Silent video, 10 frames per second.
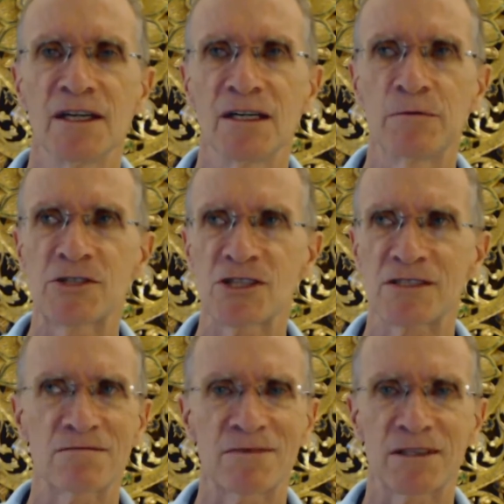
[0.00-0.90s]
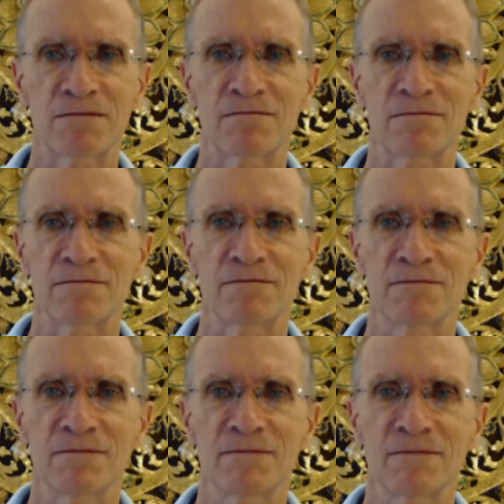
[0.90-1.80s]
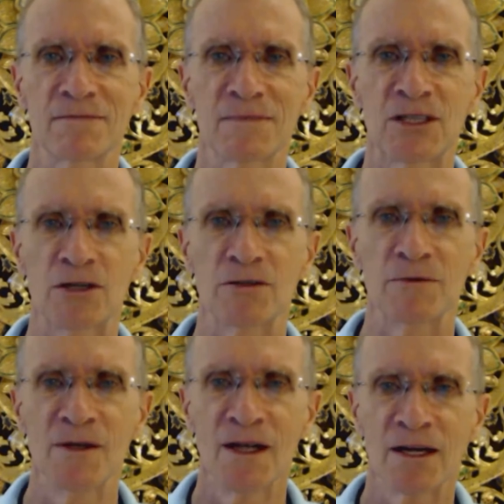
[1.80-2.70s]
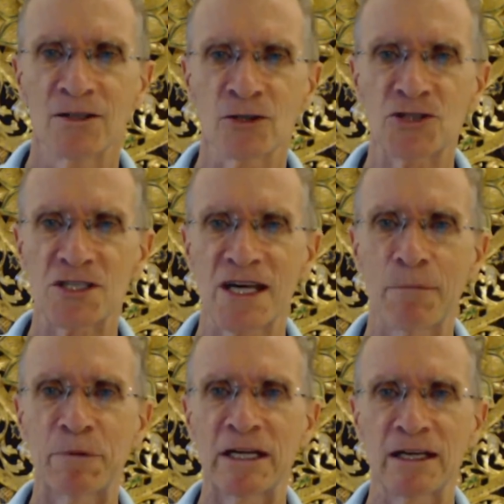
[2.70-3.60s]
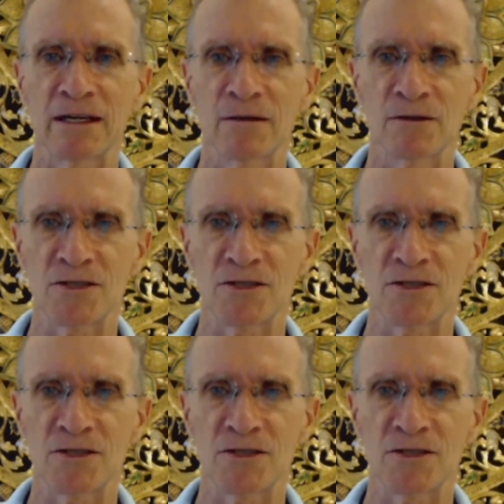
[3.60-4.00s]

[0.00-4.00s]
It was just, not just happening in